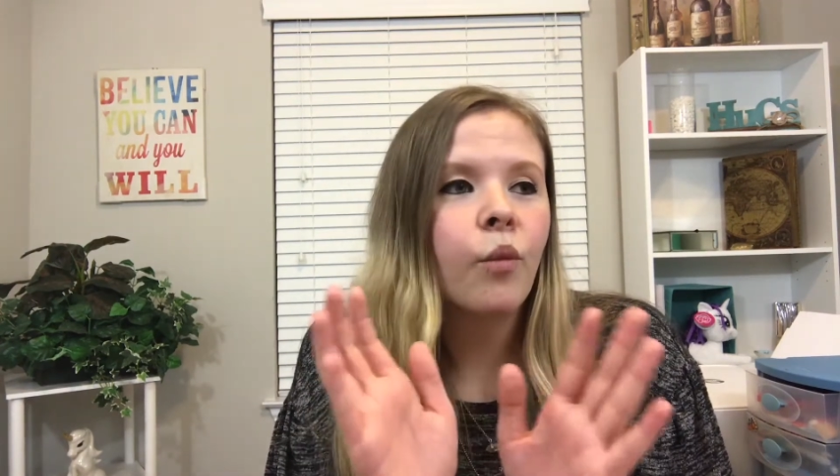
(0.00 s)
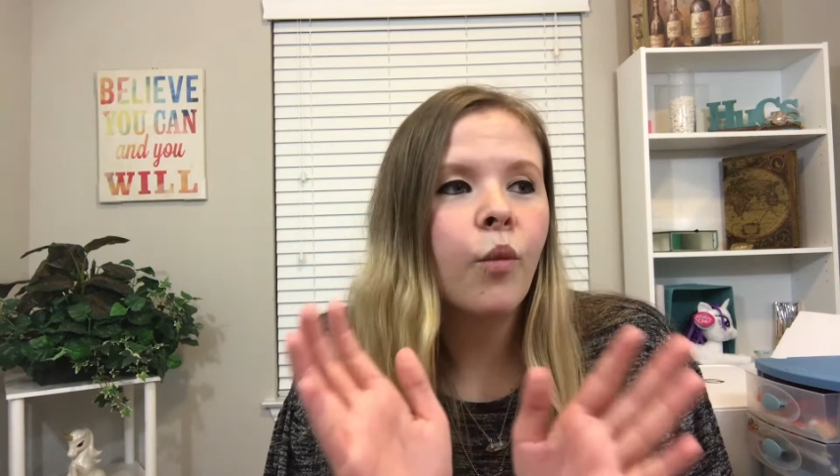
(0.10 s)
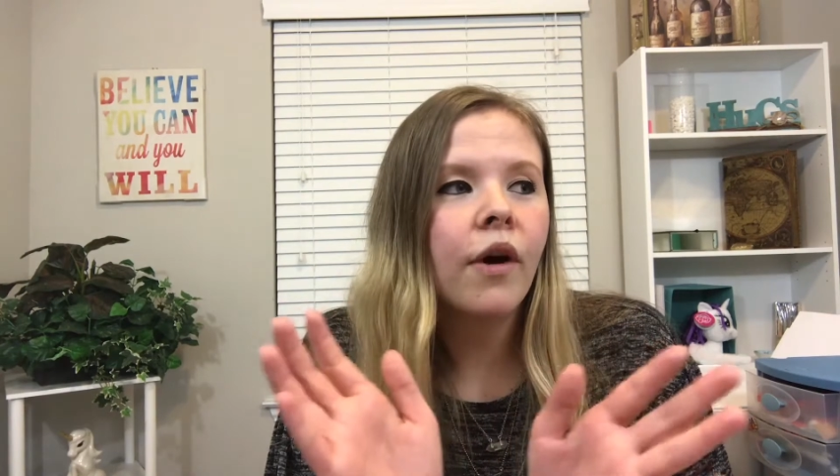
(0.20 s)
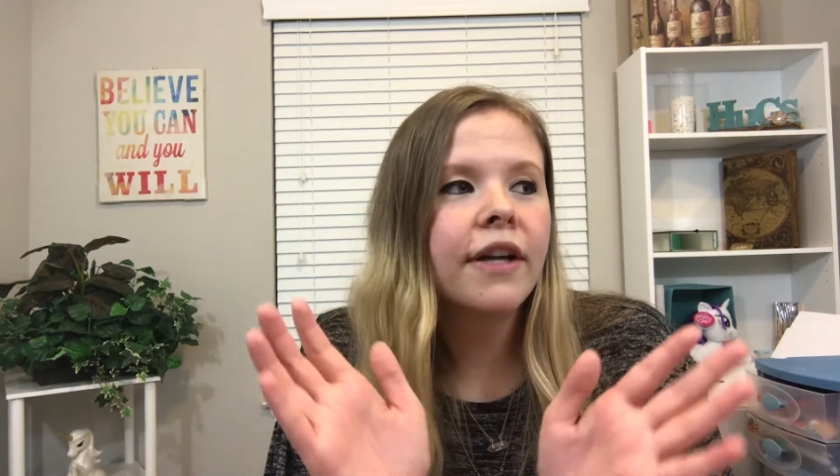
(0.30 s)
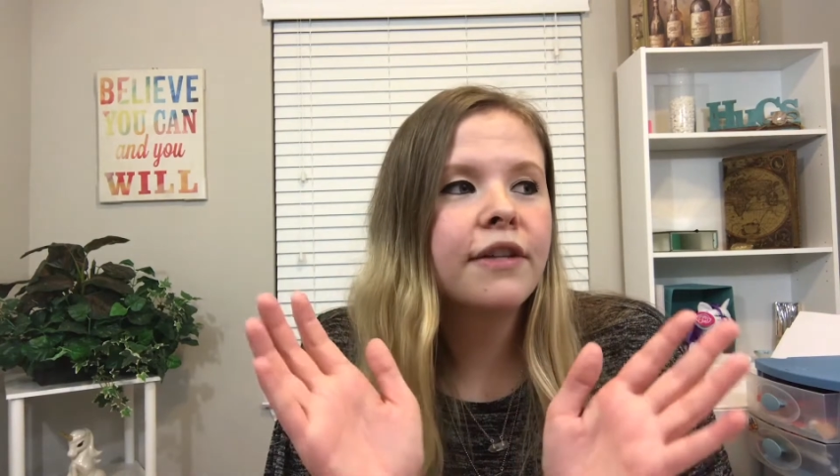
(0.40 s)

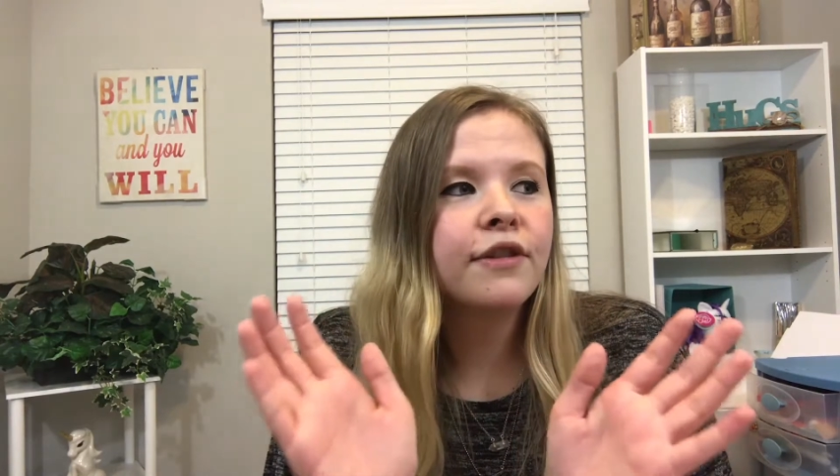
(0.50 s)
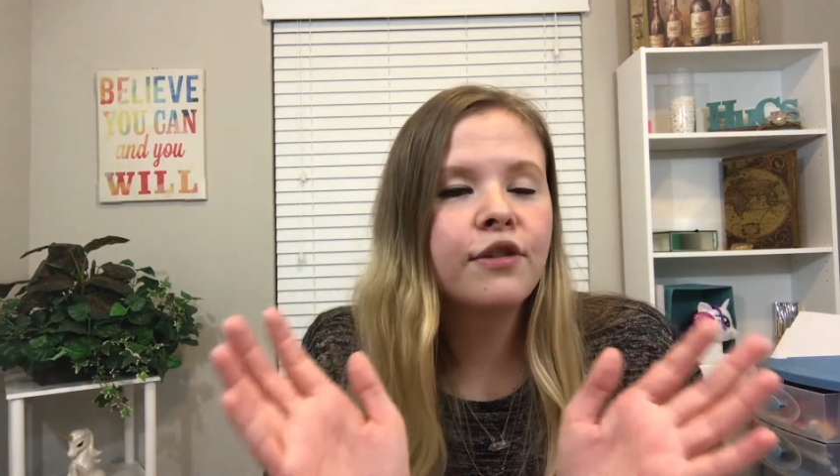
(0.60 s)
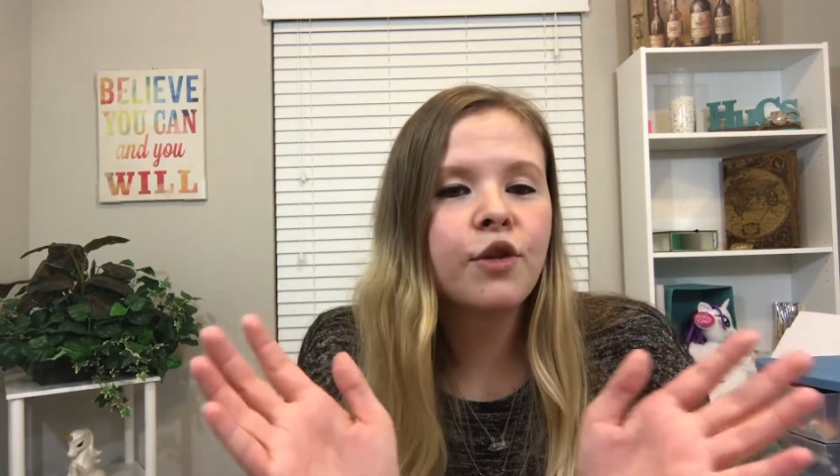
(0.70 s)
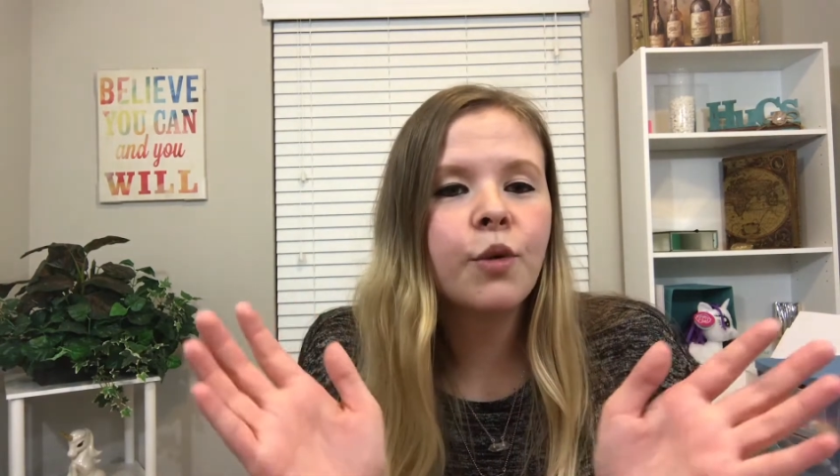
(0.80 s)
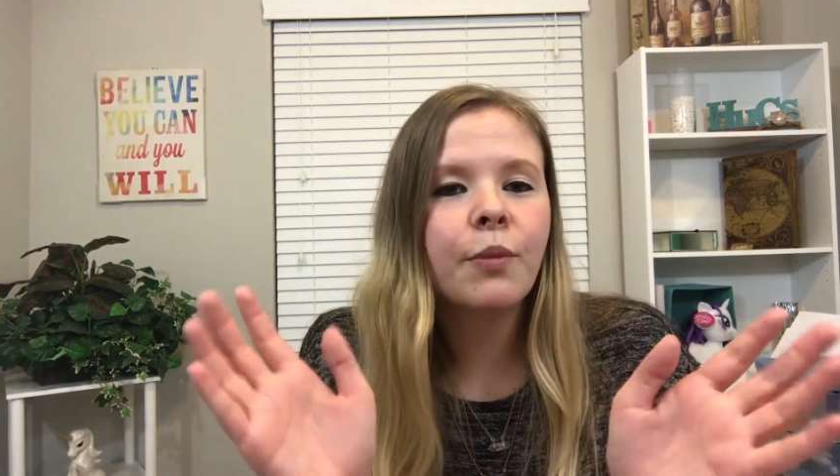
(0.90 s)
one
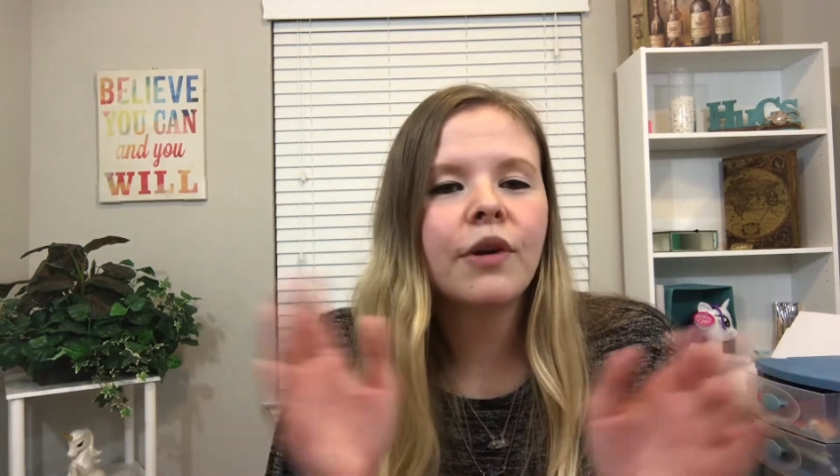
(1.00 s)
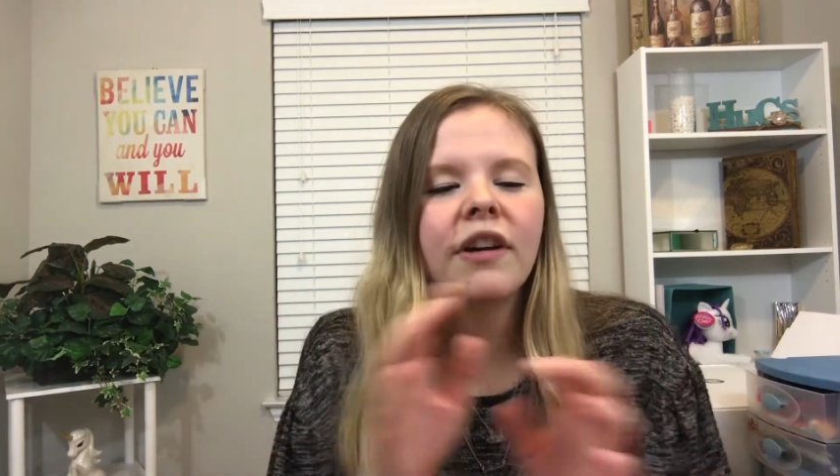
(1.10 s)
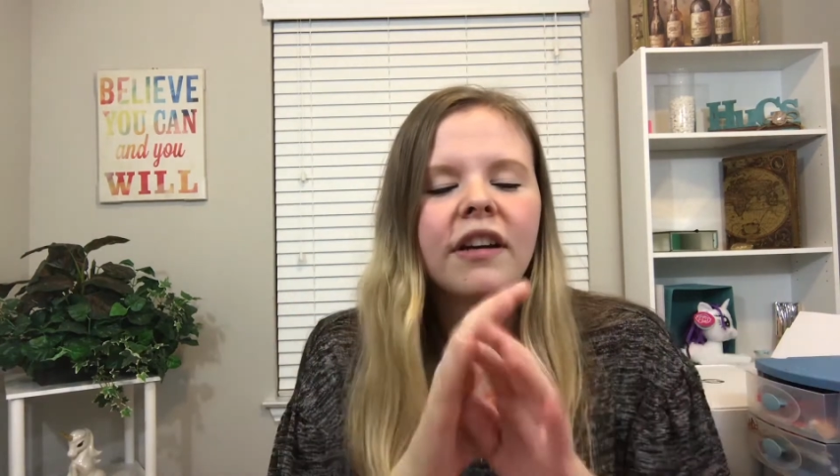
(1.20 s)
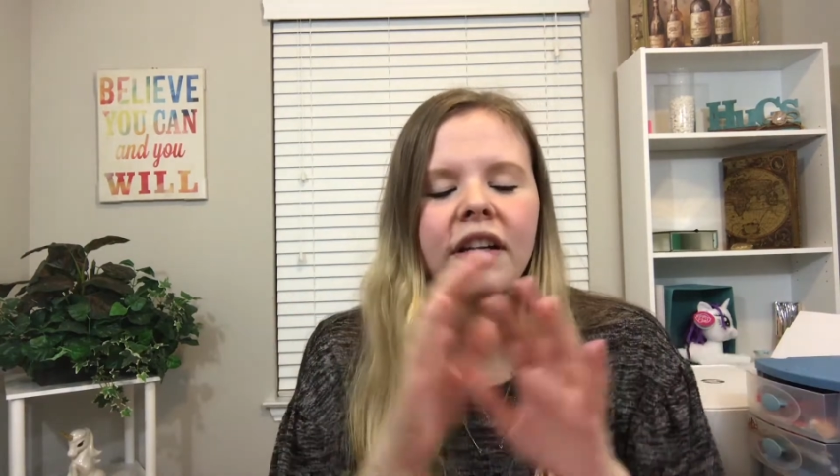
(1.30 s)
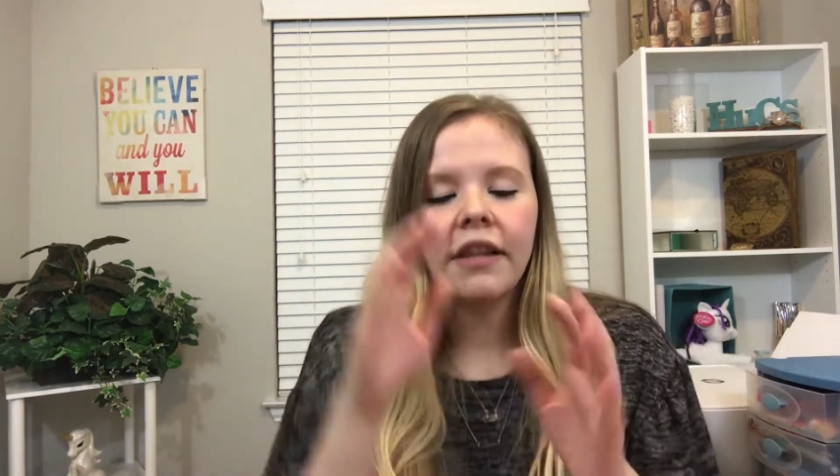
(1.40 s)
super